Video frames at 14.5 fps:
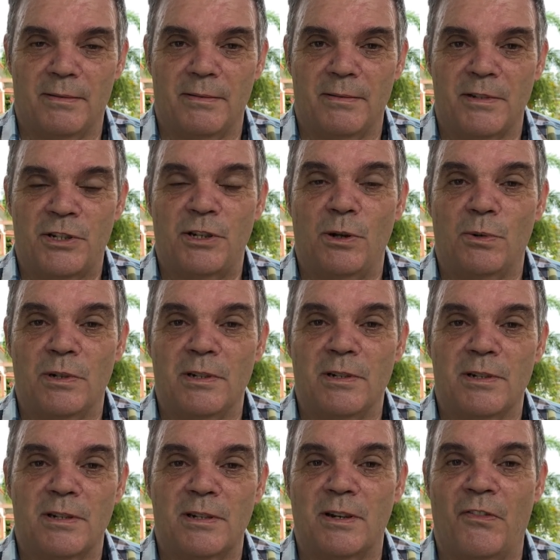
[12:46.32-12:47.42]

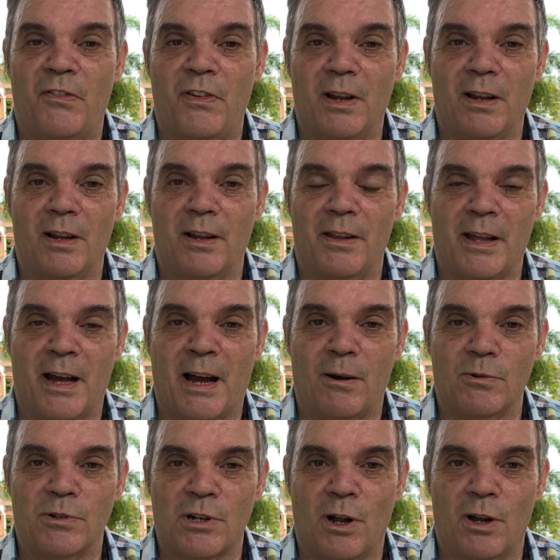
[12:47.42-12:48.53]
students to fill the
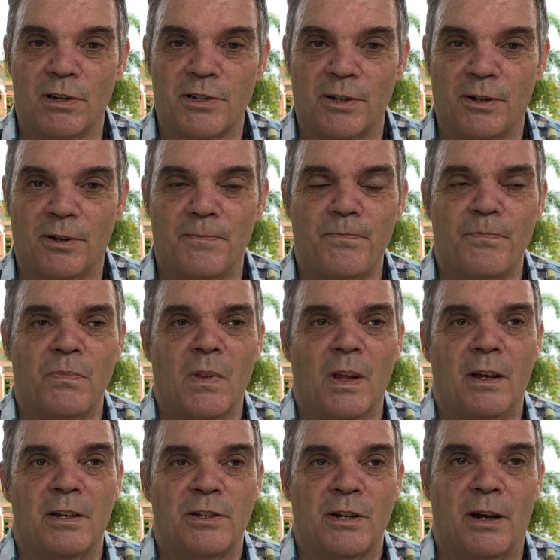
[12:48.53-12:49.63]
house also.
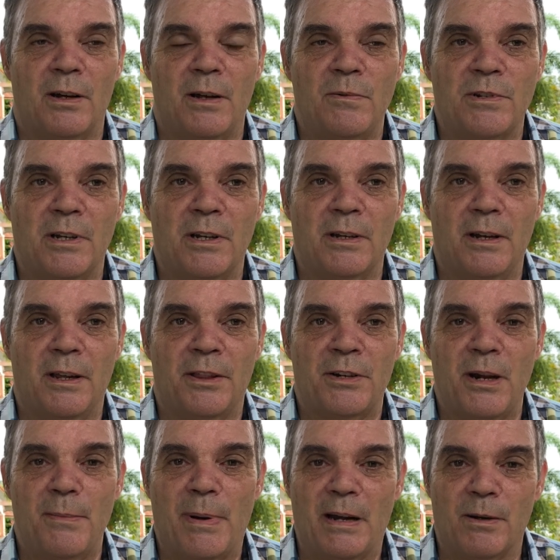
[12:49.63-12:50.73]
So it was a
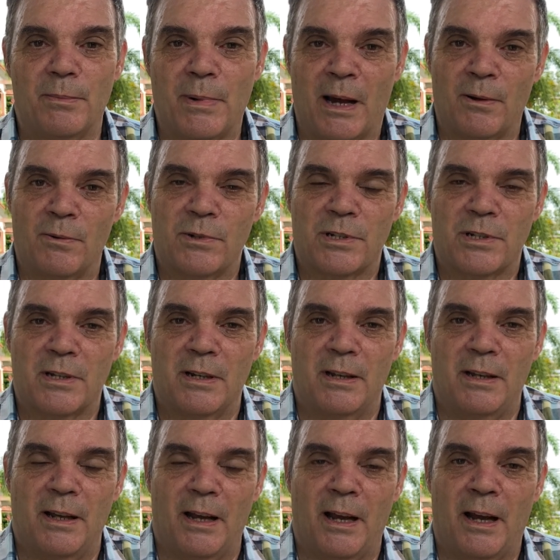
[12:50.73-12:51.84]
three-bedroomed house
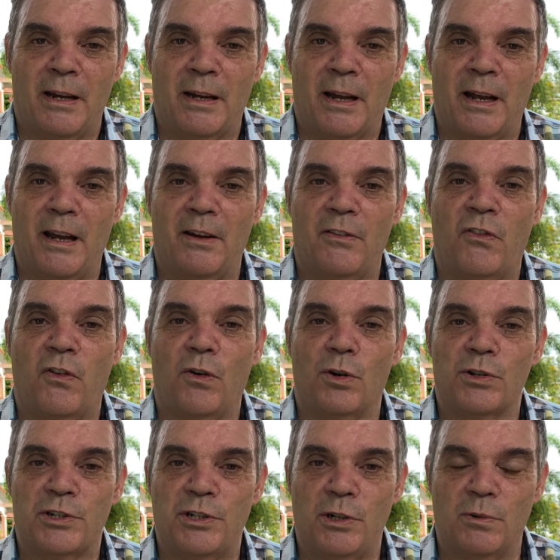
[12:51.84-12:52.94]
and I had
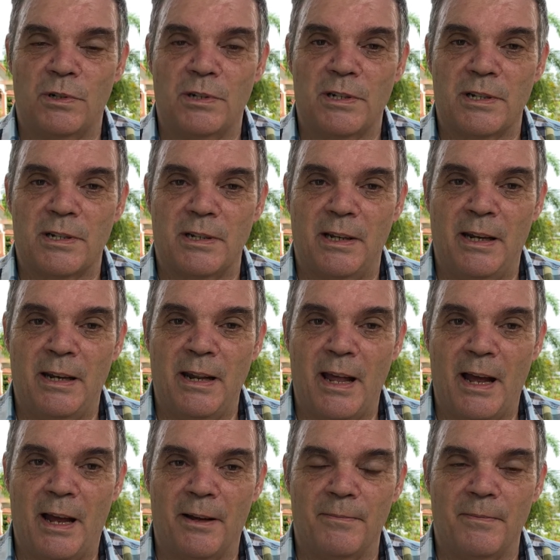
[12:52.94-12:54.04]
four students in
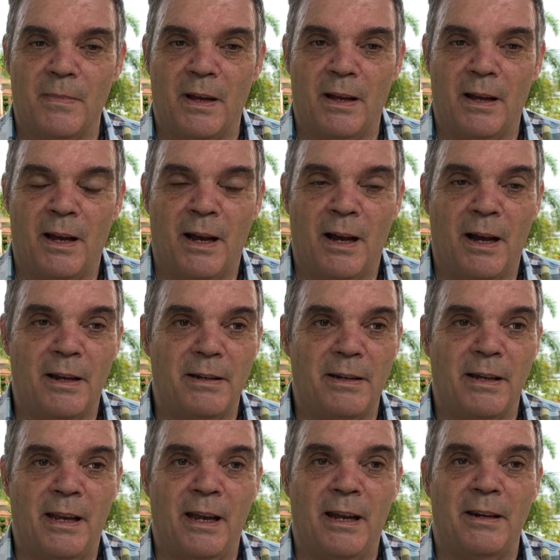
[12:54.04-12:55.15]
there. And
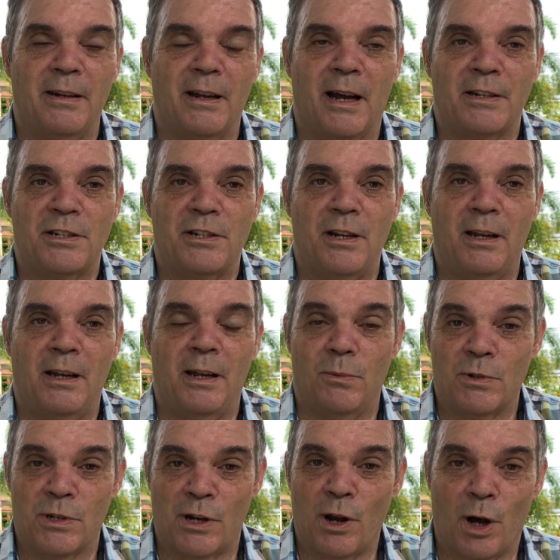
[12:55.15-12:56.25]
again, it
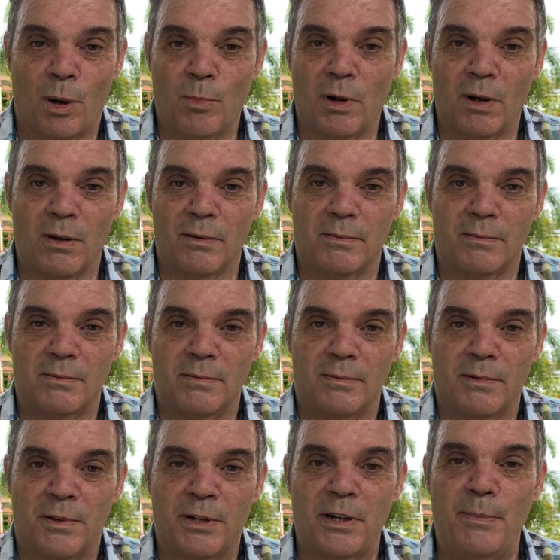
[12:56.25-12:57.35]
was a normal
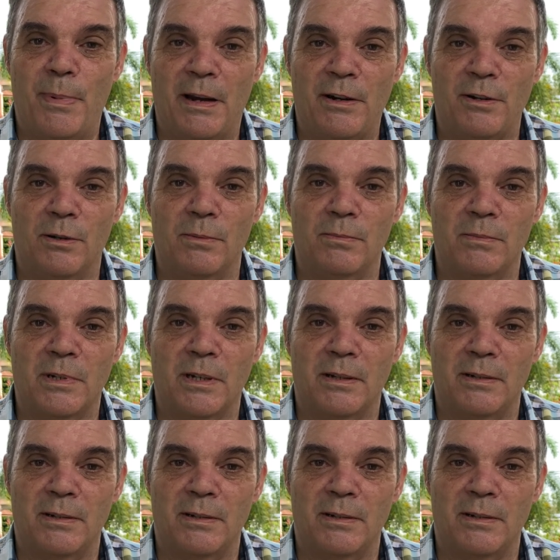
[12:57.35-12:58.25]
three-bedroomed